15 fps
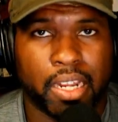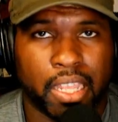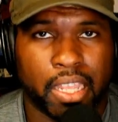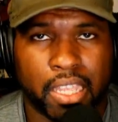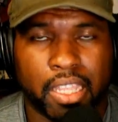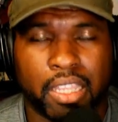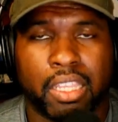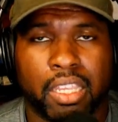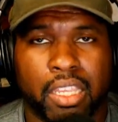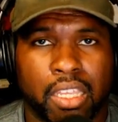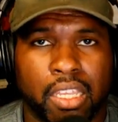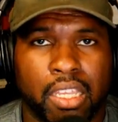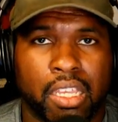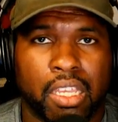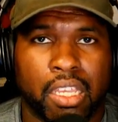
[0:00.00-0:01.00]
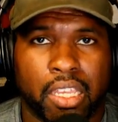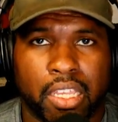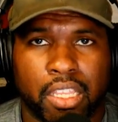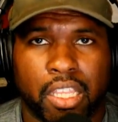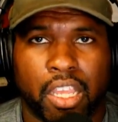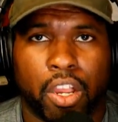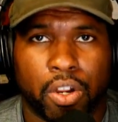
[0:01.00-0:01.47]
In
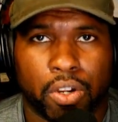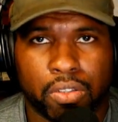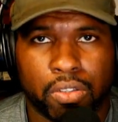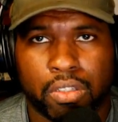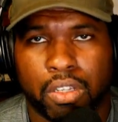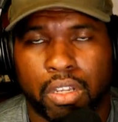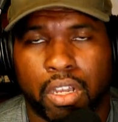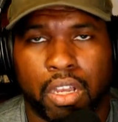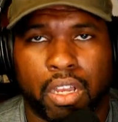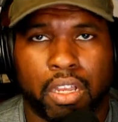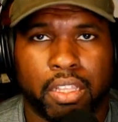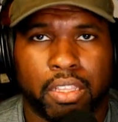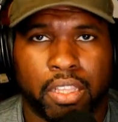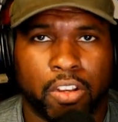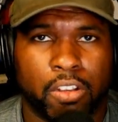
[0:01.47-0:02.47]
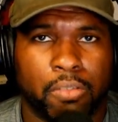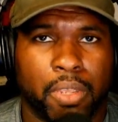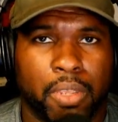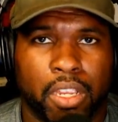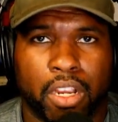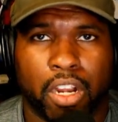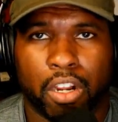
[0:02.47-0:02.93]
the earth. There will
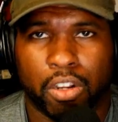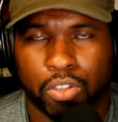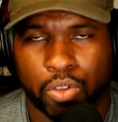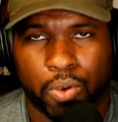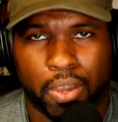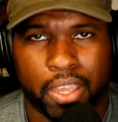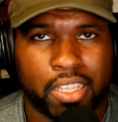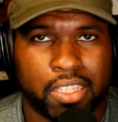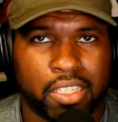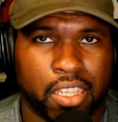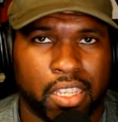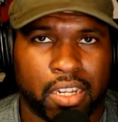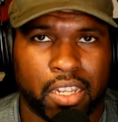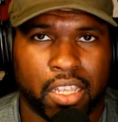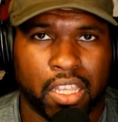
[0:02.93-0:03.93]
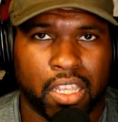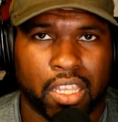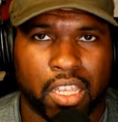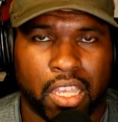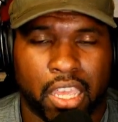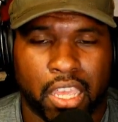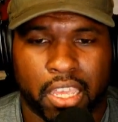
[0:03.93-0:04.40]
be earthquakes and
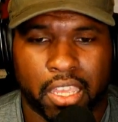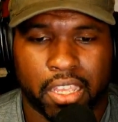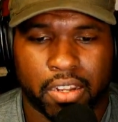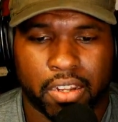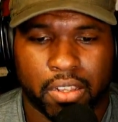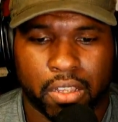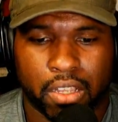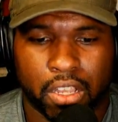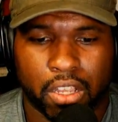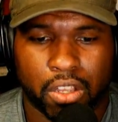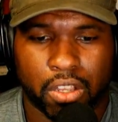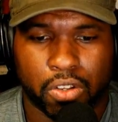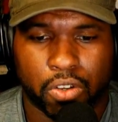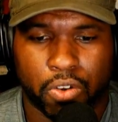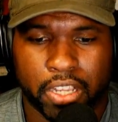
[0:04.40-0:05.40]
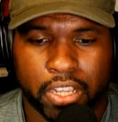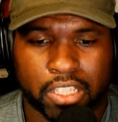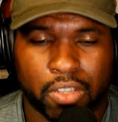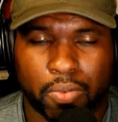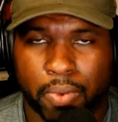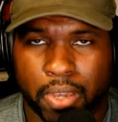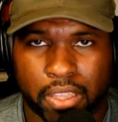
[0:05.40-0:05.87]
crazy
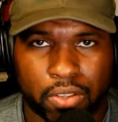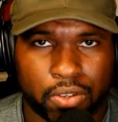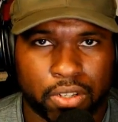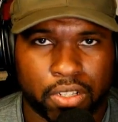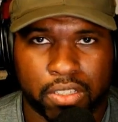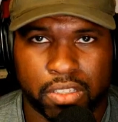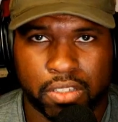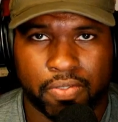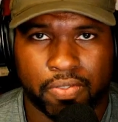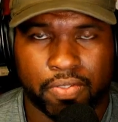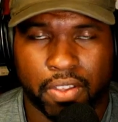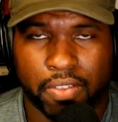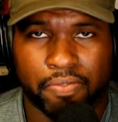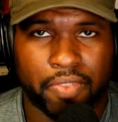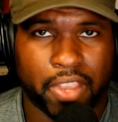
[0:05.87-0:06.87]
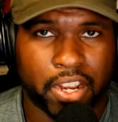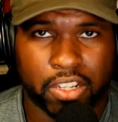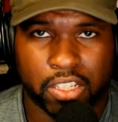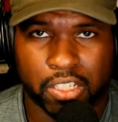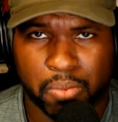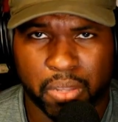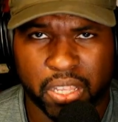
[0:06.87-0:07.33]
weatherings of
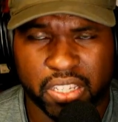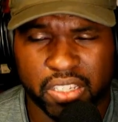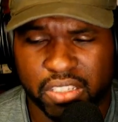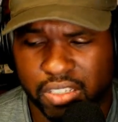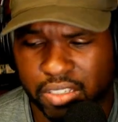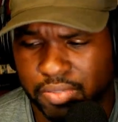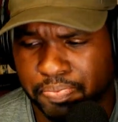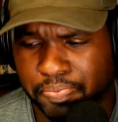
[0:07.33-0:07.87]
various places.